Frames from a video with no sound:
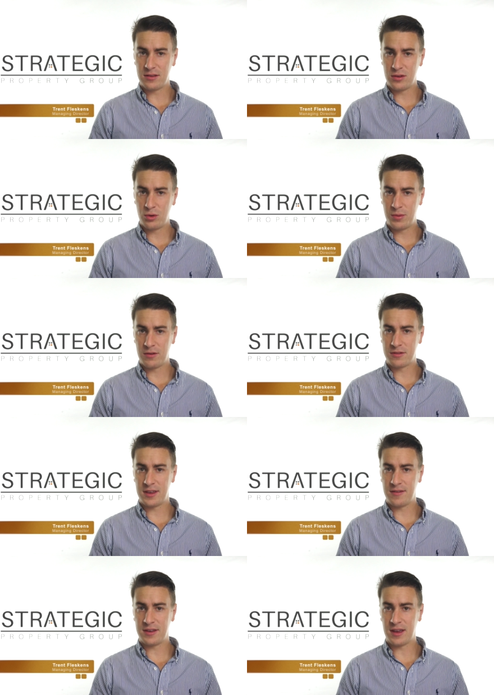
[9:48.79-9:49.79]
you will be
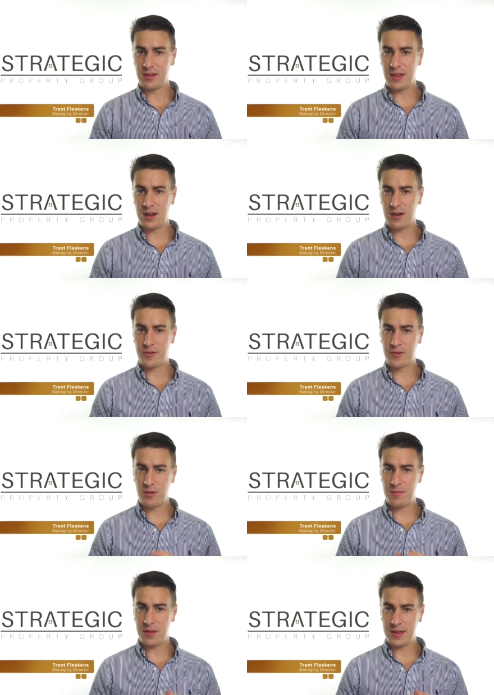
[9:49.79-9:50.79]
receiving a letter
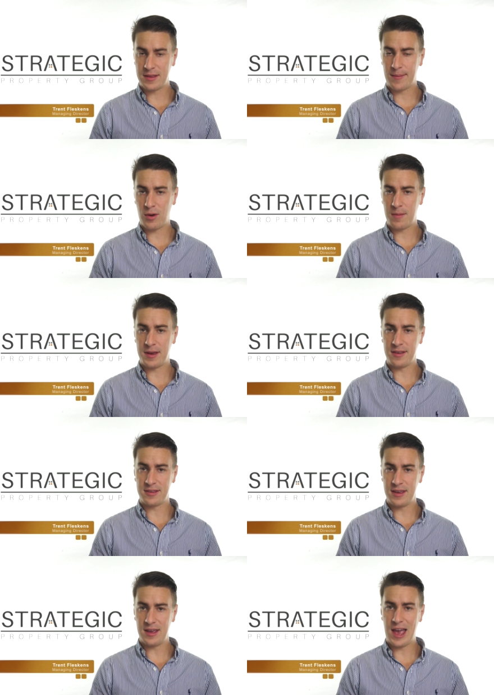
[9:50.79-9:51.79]
from the WAPC